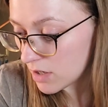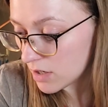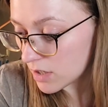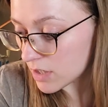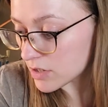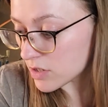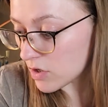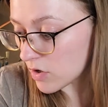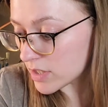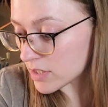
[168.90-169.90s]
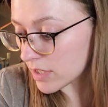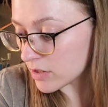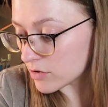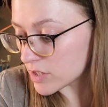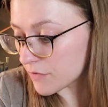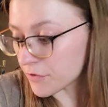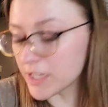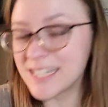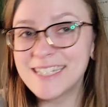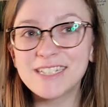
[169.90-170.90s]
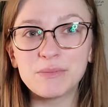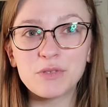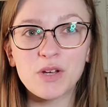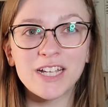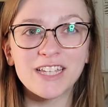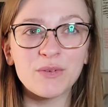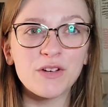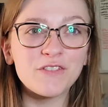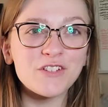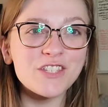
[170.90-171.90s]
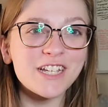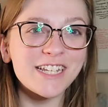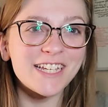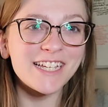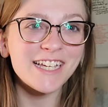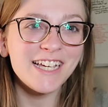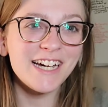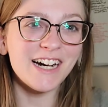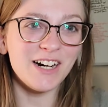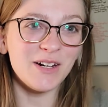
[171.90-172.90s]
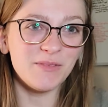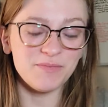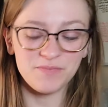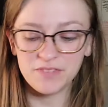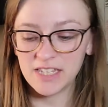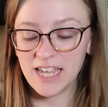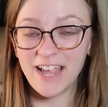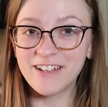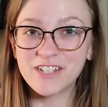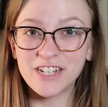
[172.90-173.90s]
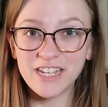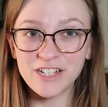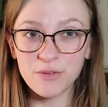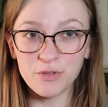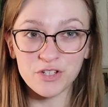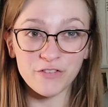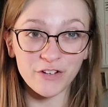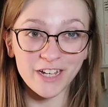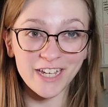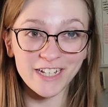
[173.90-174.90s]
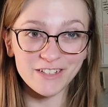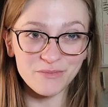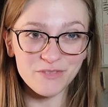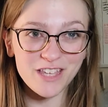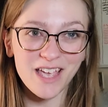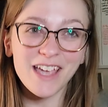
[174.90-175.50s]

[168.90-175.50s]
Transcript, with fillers: because, you know, it's like there's different kingdoms, right? Like whenever you're studying um, ancient Egypt, there's different kingdoms.